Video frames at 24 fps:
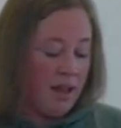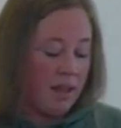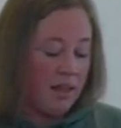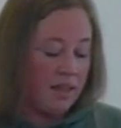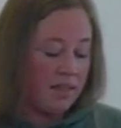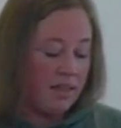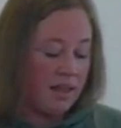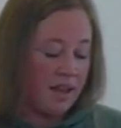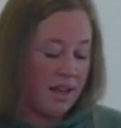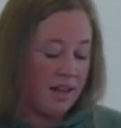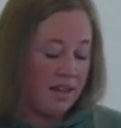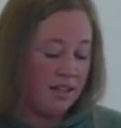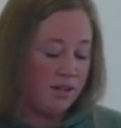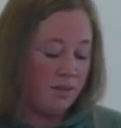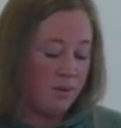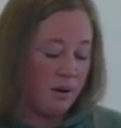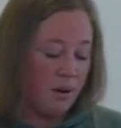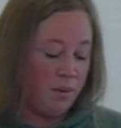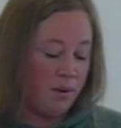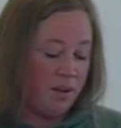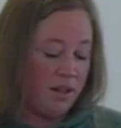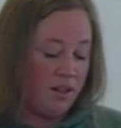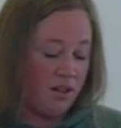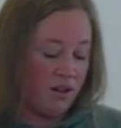That is where
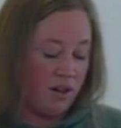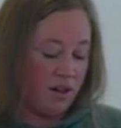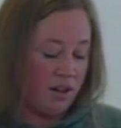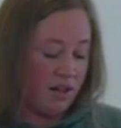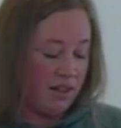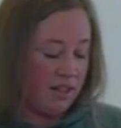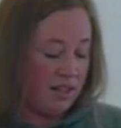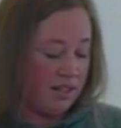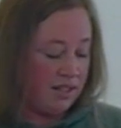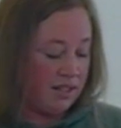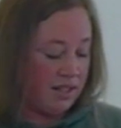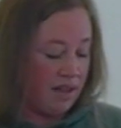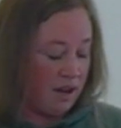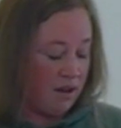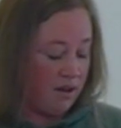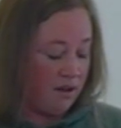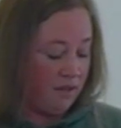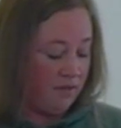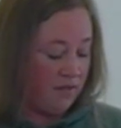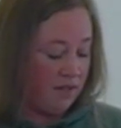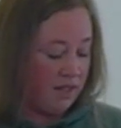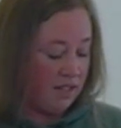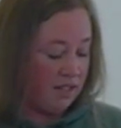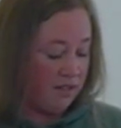we learn the sound
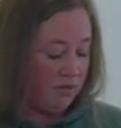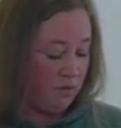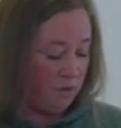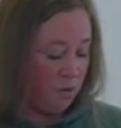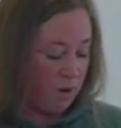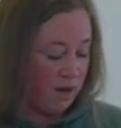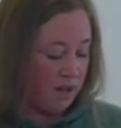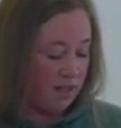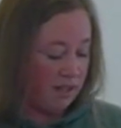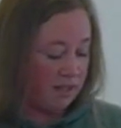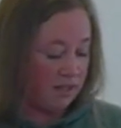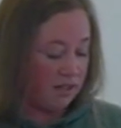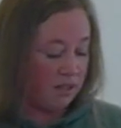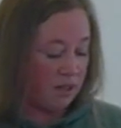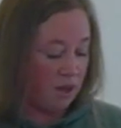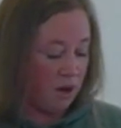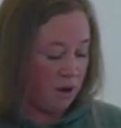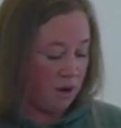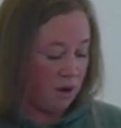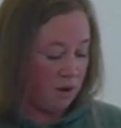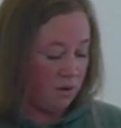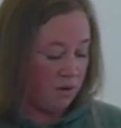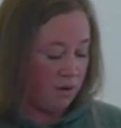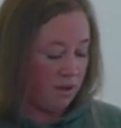of his voice
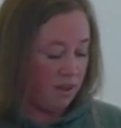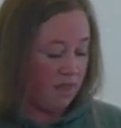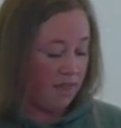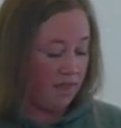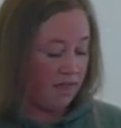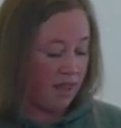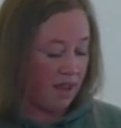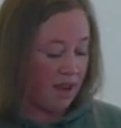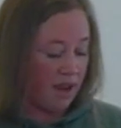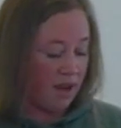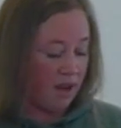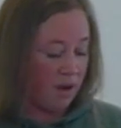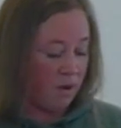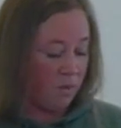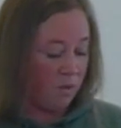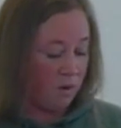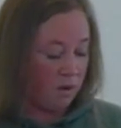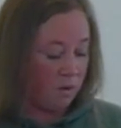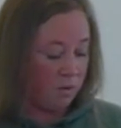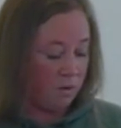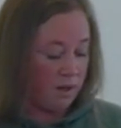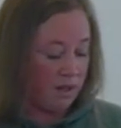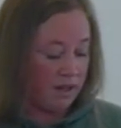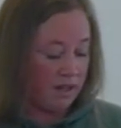so that
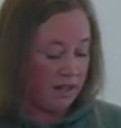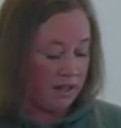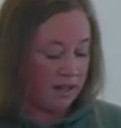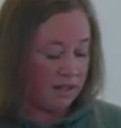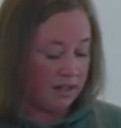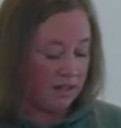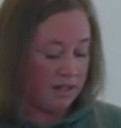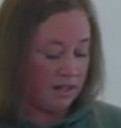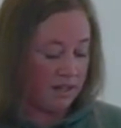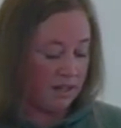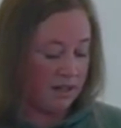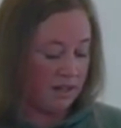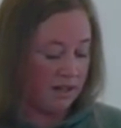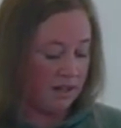when we get